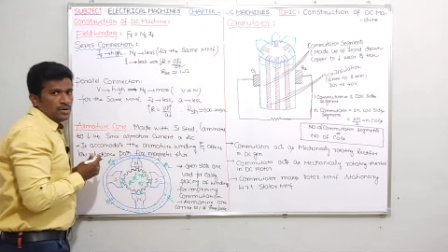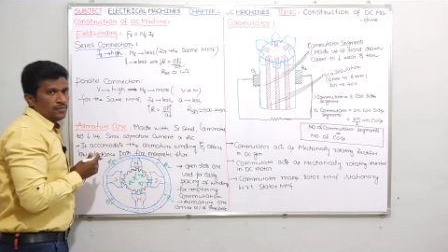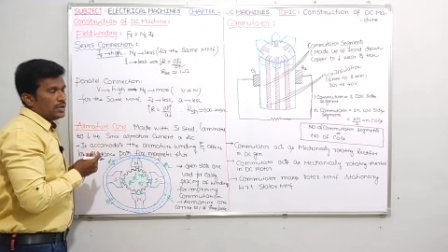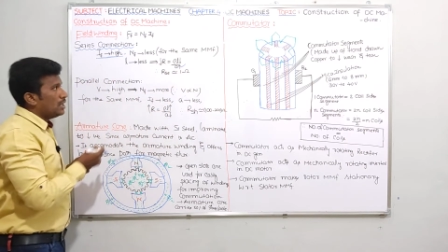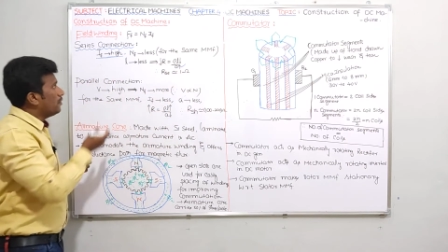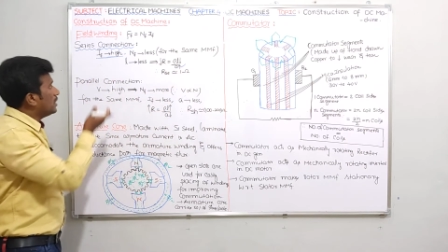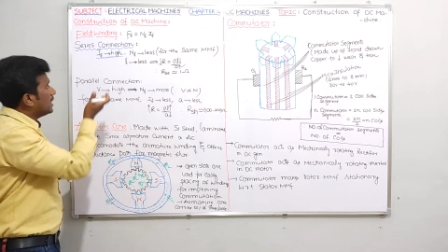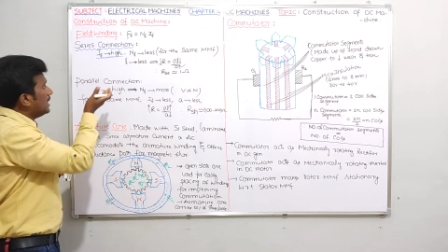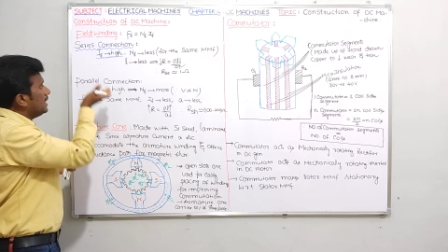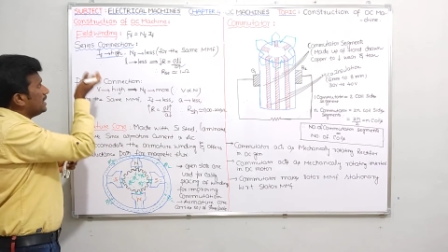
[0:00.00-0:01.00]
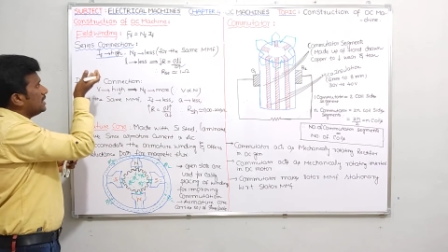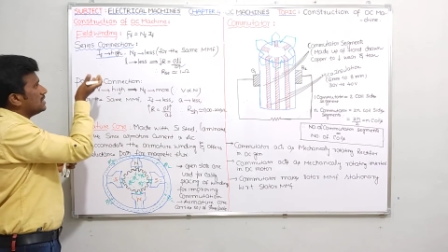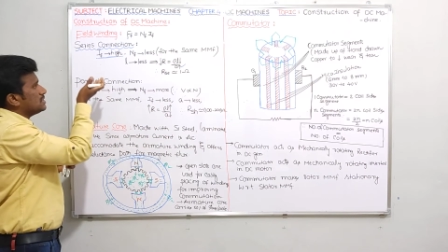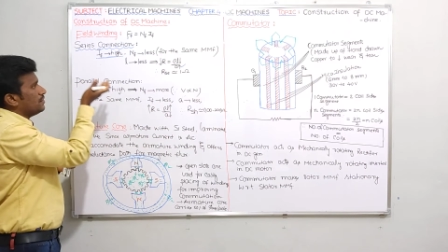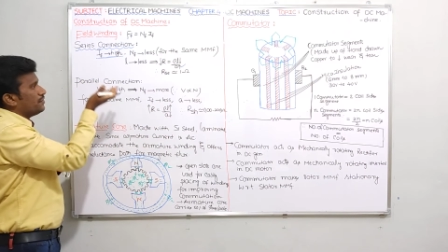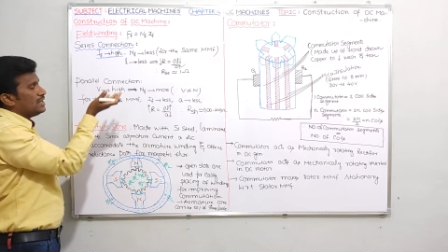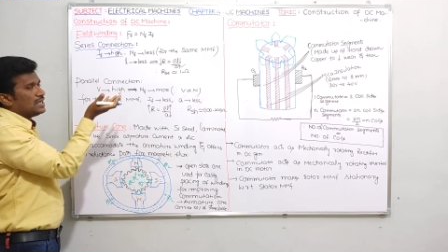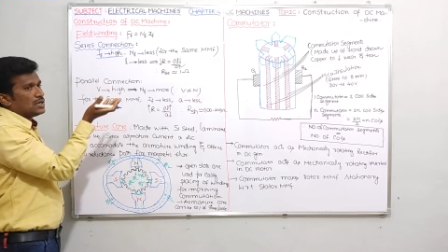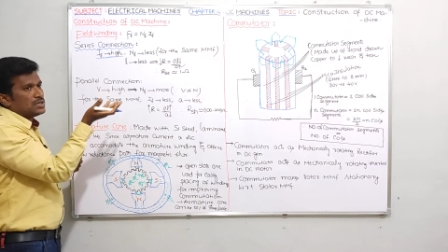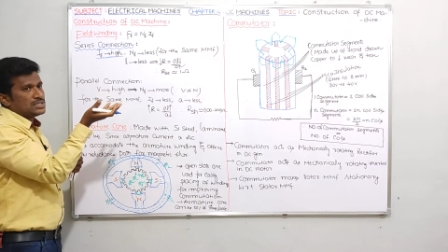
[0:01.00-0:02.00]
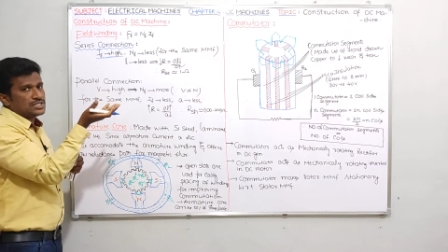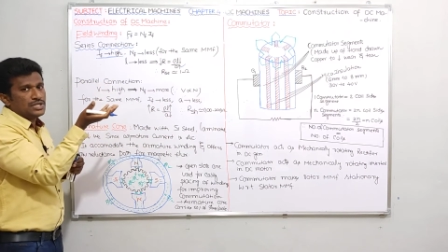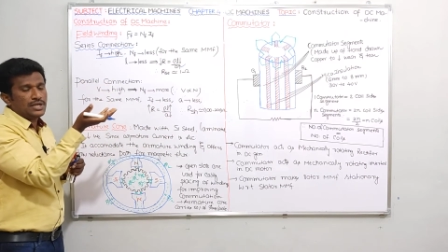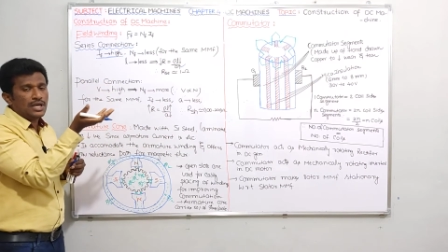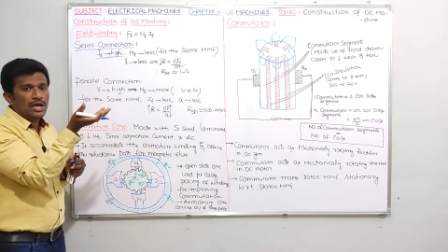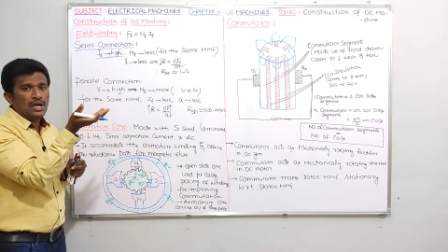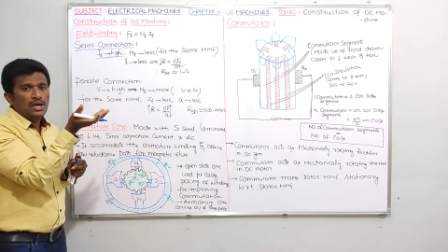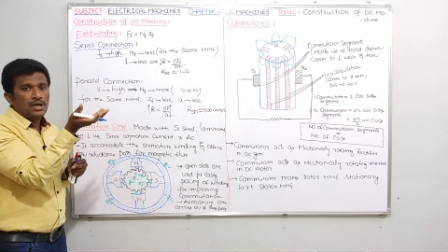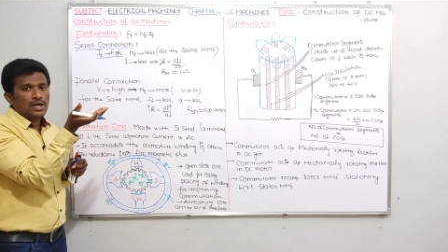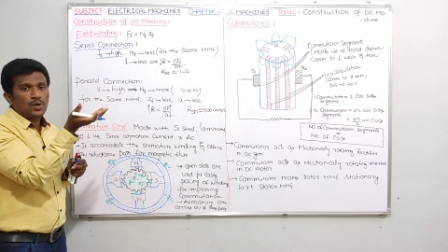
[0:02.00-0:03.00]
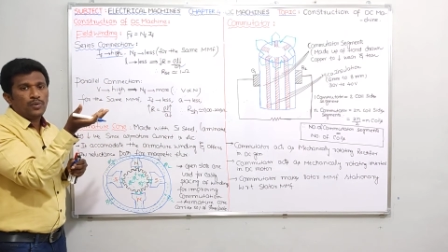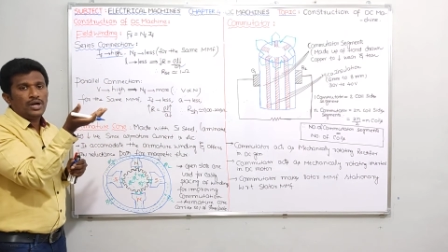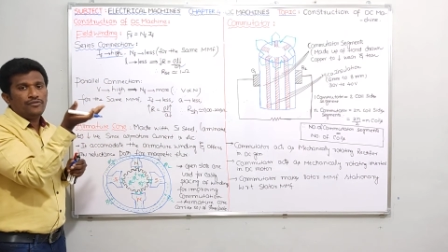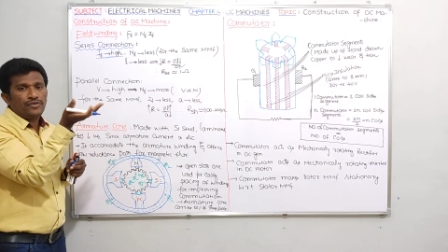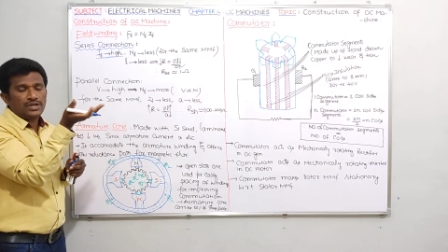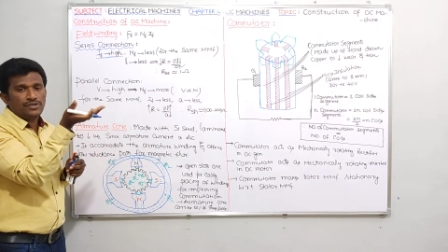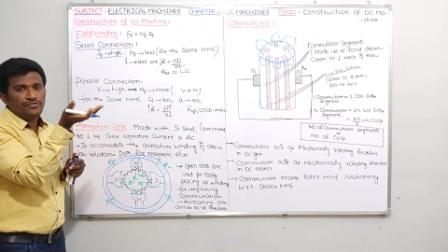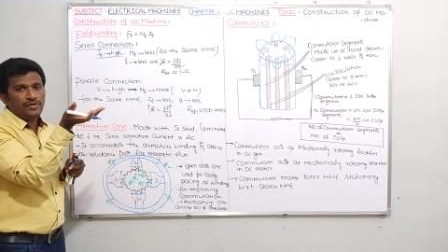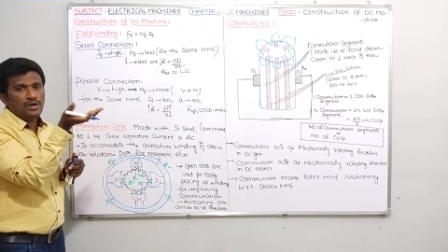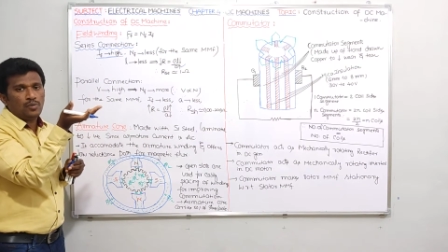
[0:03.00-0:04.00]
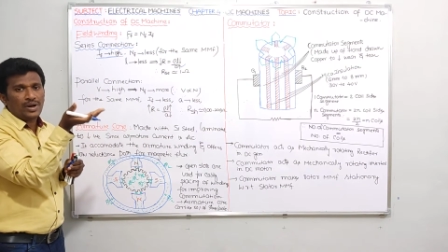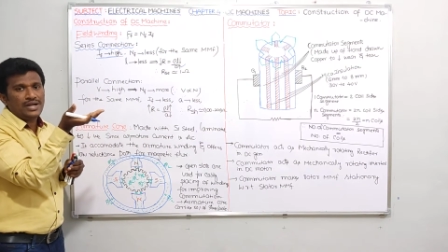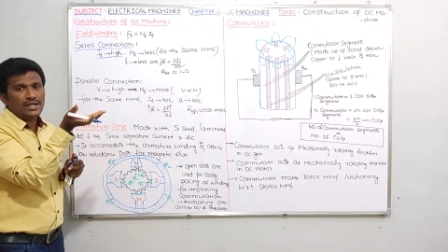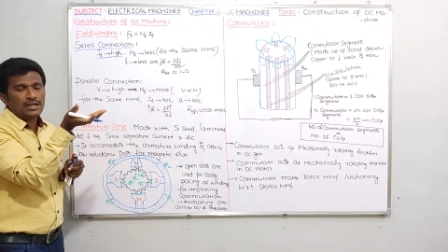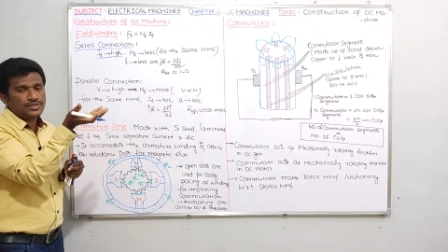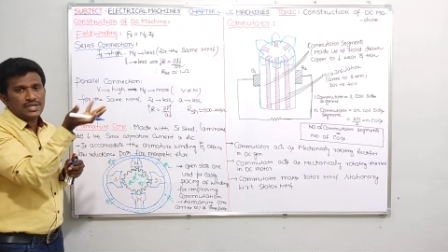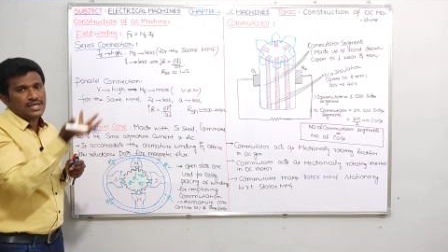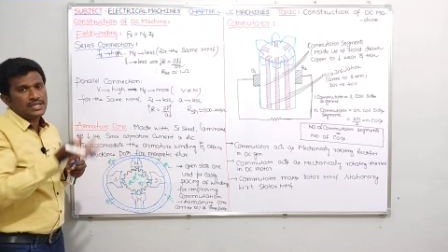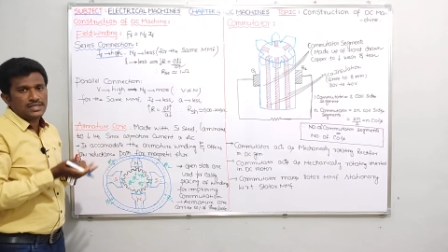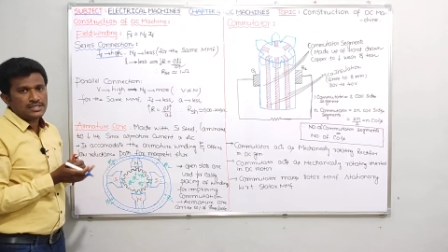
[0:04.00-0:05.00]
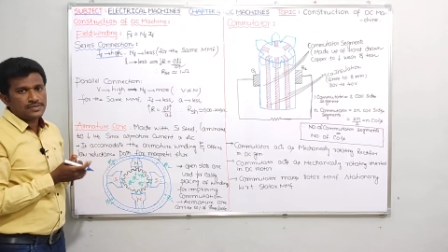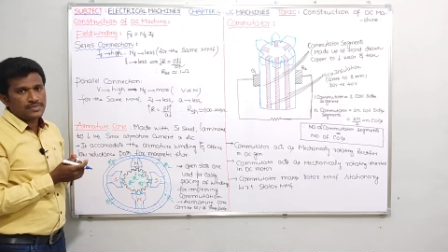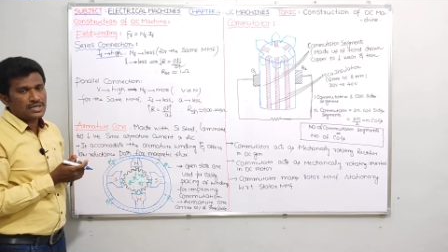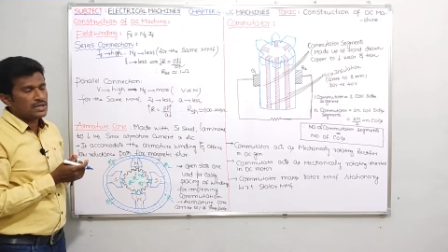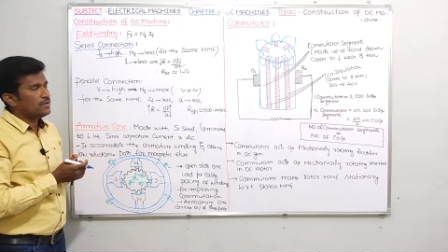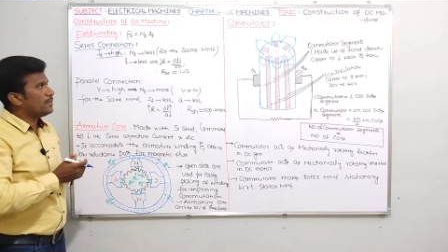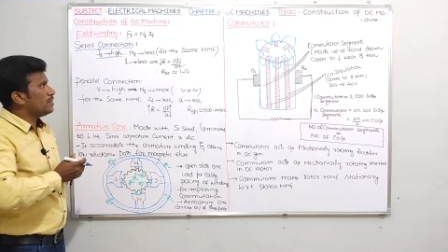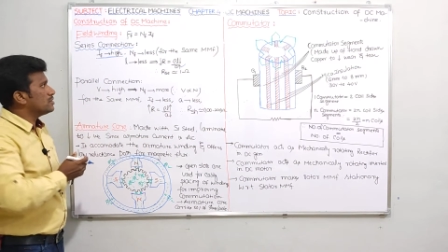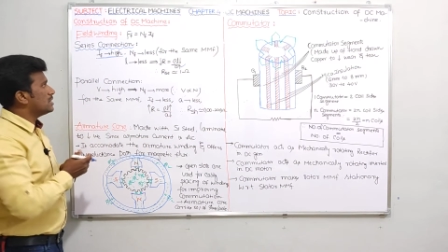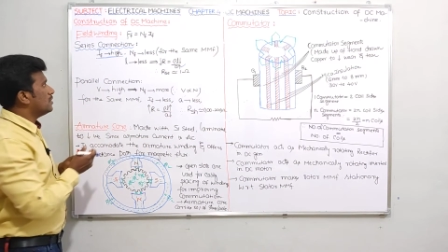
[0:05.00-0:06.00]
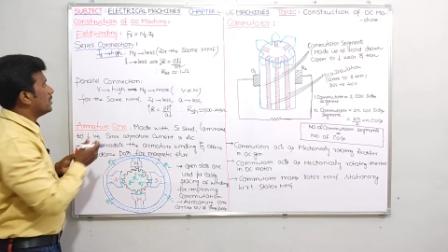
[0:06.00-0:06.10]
Whenever current increases, definitely cross section area required for the field winding also increases. That everybody knows that.